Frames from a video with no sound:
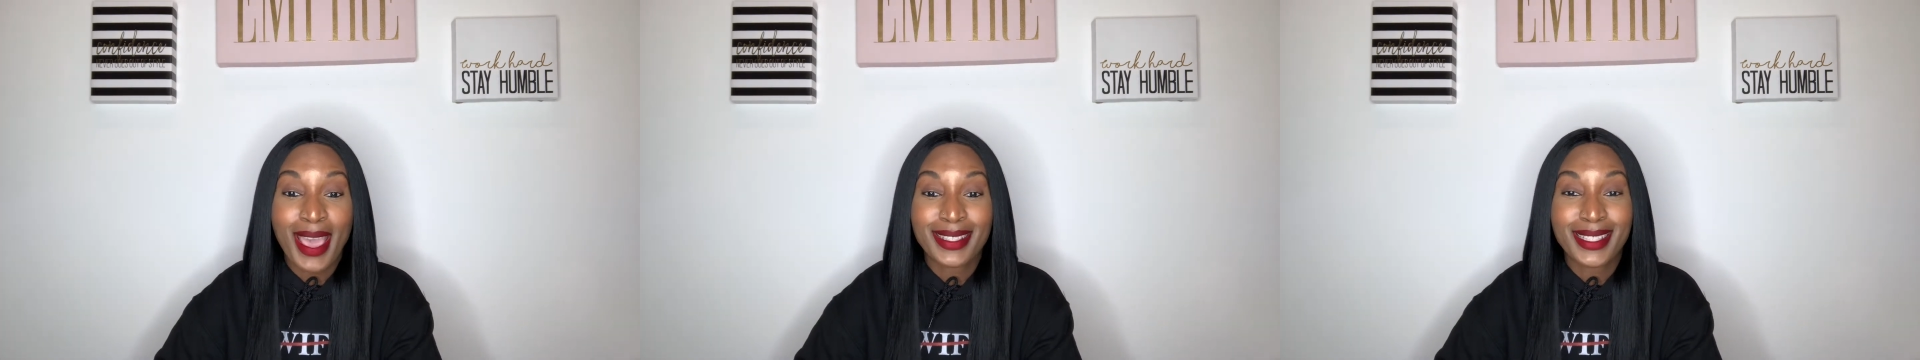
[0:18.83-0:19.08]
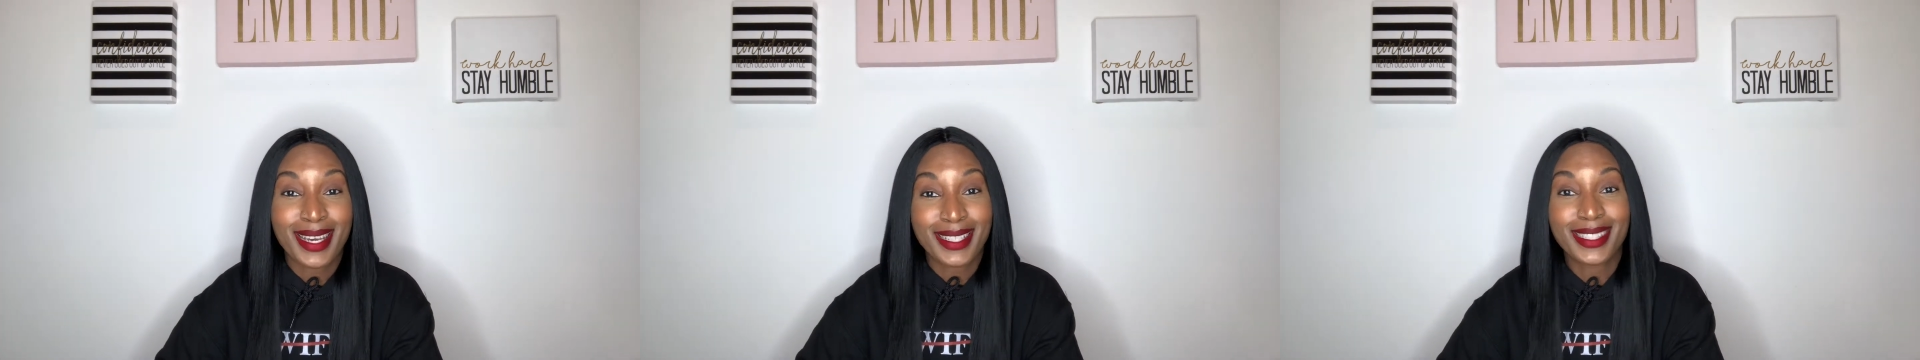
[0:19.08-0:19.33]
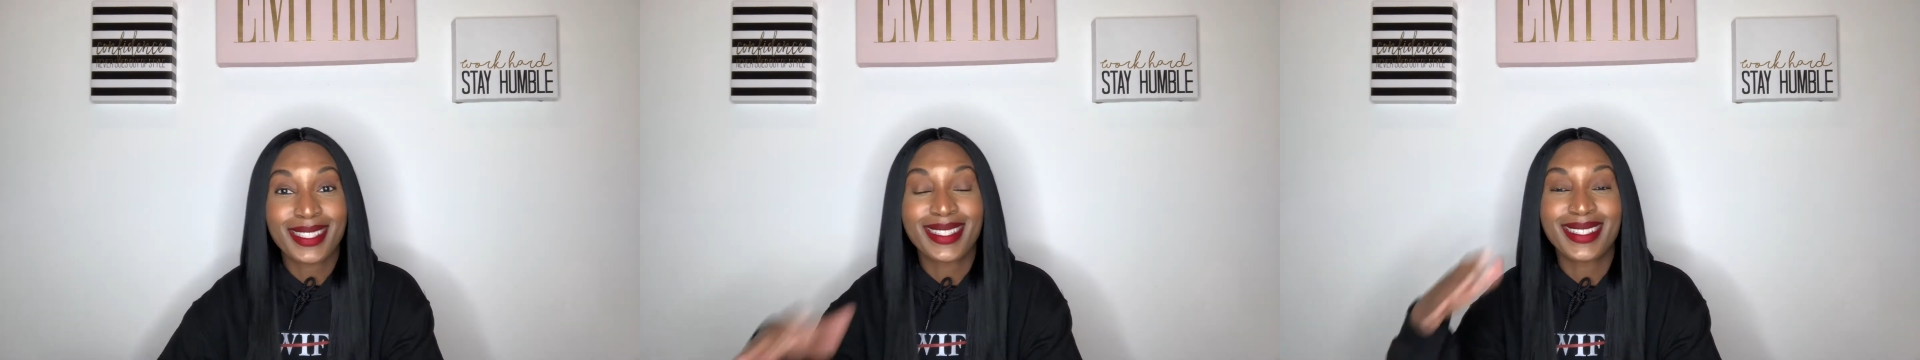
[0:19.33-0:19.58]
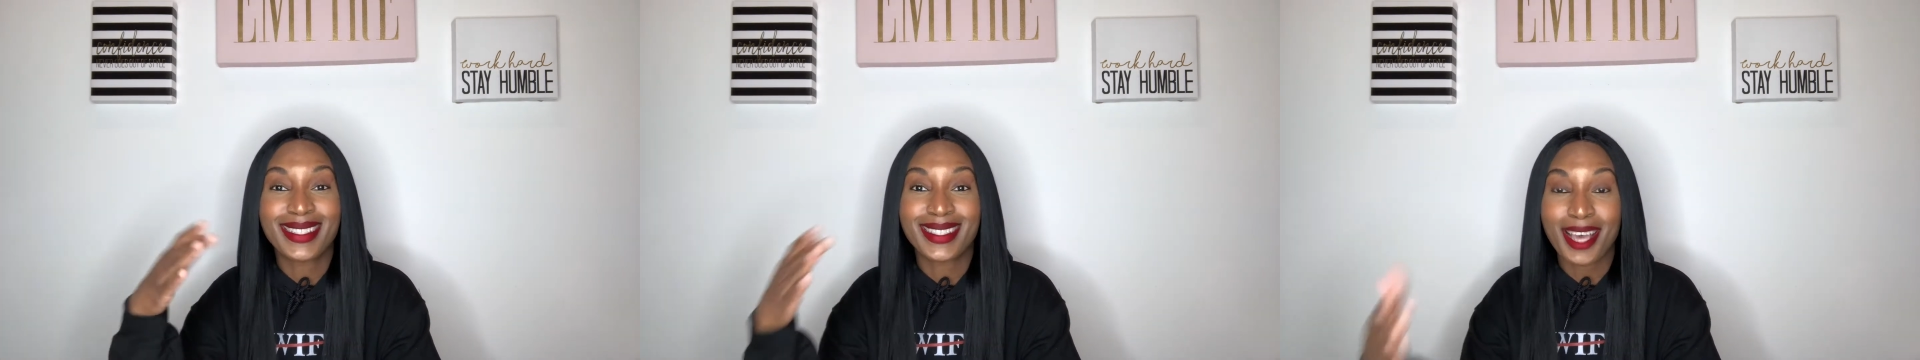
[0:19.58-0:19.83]
a touchy
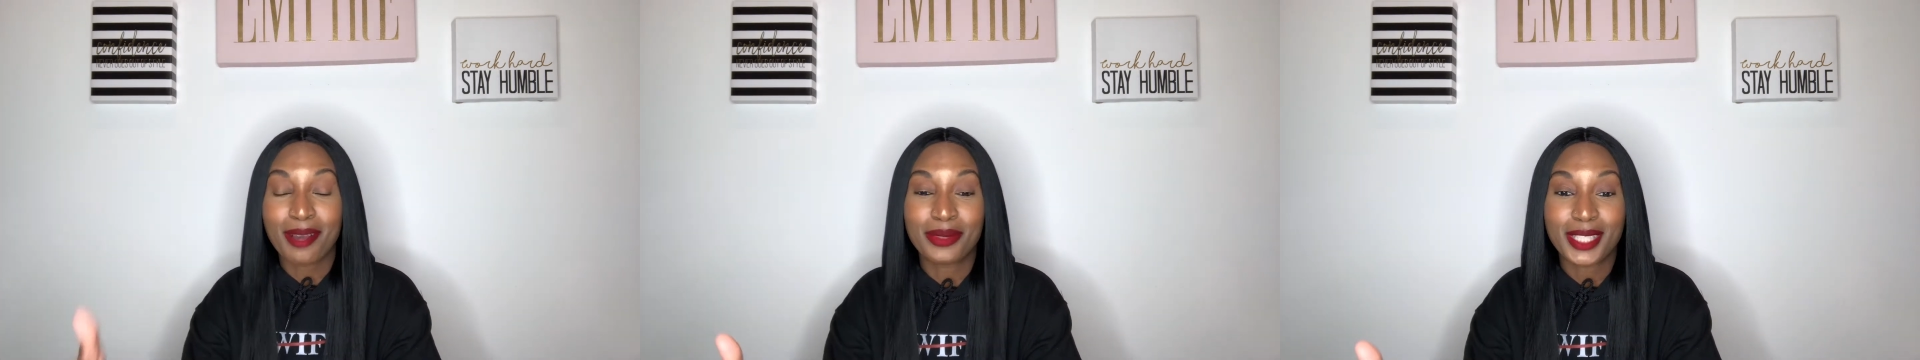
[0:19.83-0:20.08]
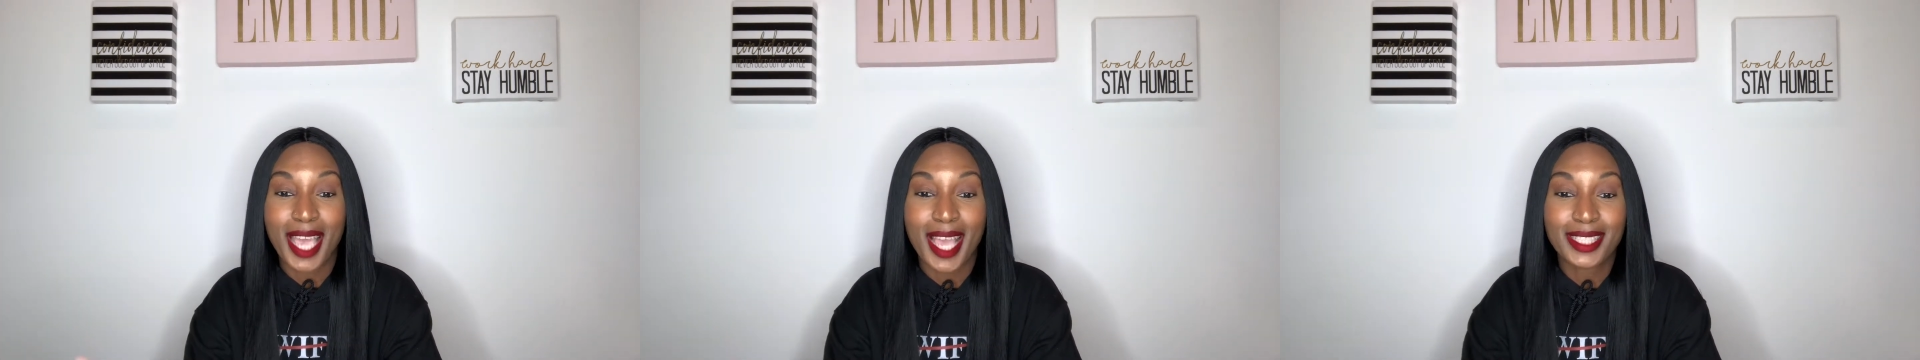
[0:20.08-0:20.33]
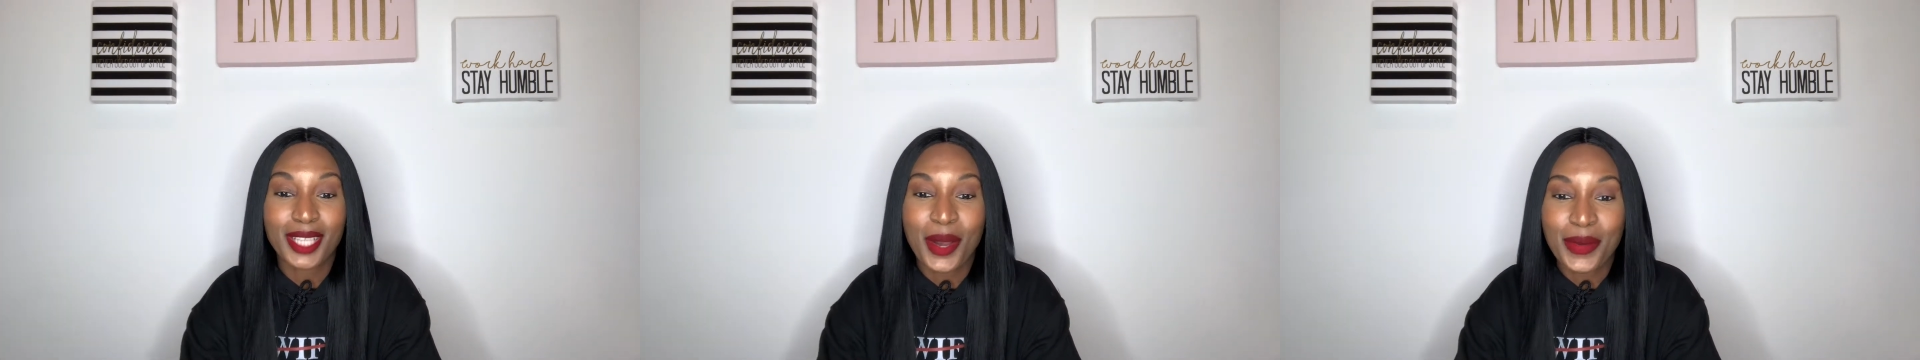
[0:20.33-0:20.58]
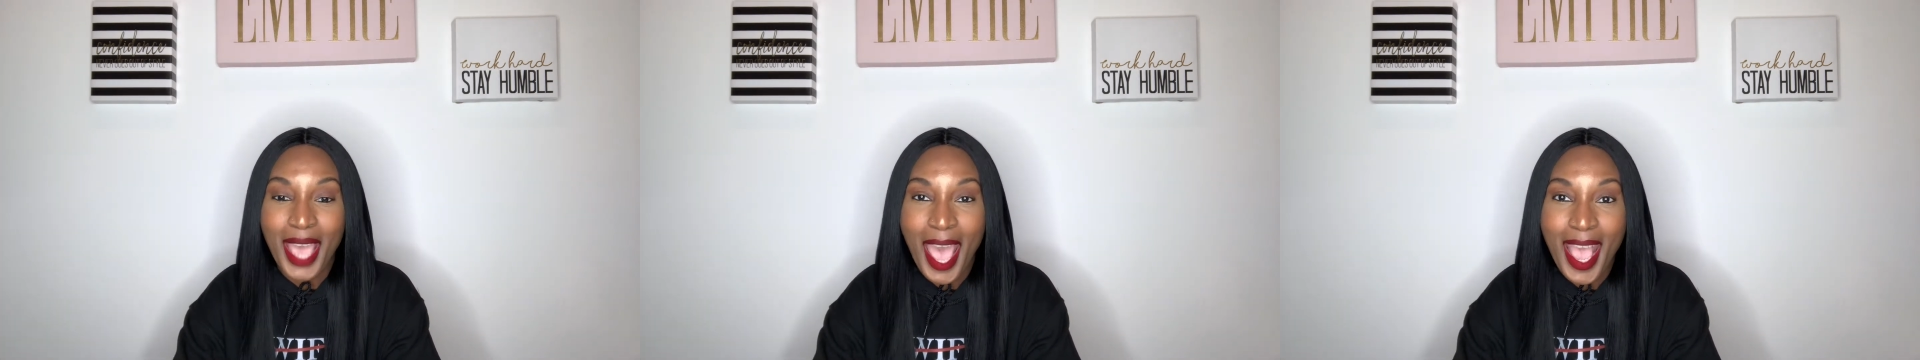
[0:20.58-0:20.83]
subject,
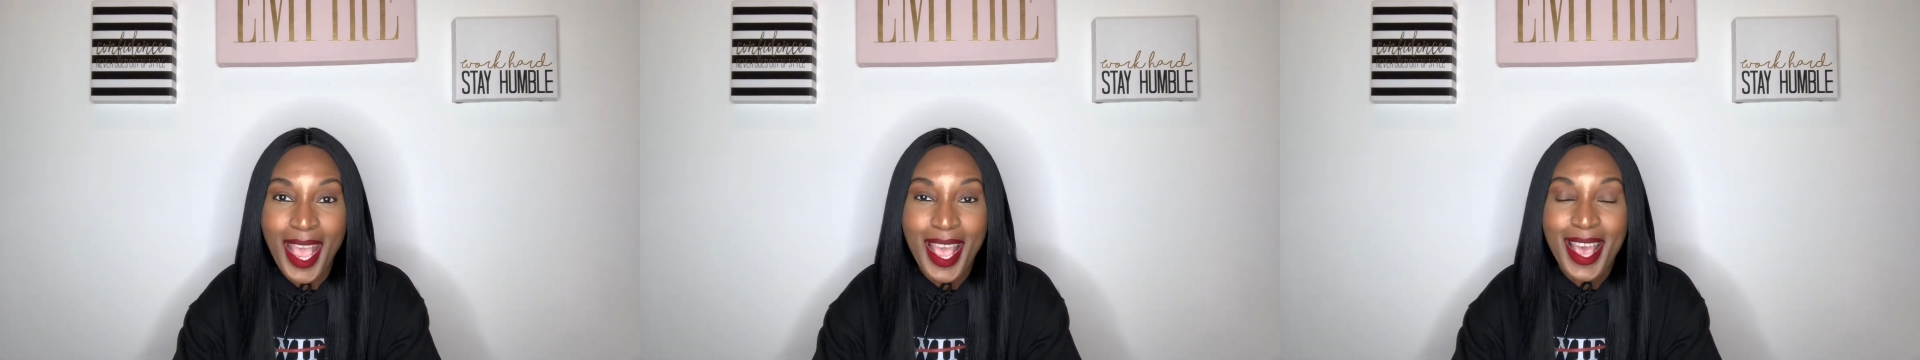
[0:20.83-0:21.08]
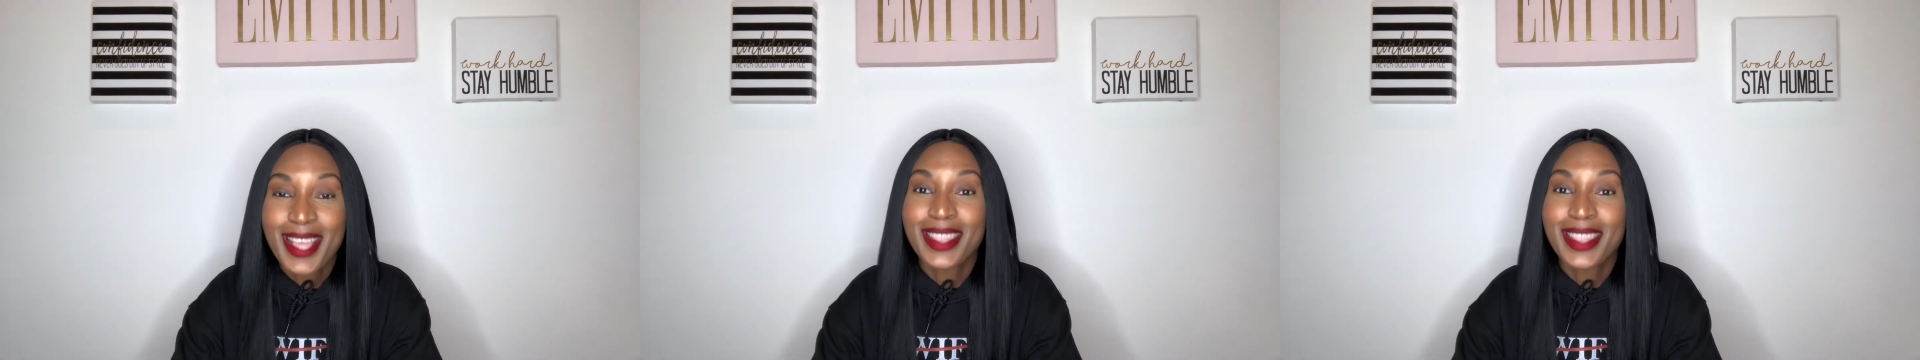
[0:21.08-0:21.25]
okay?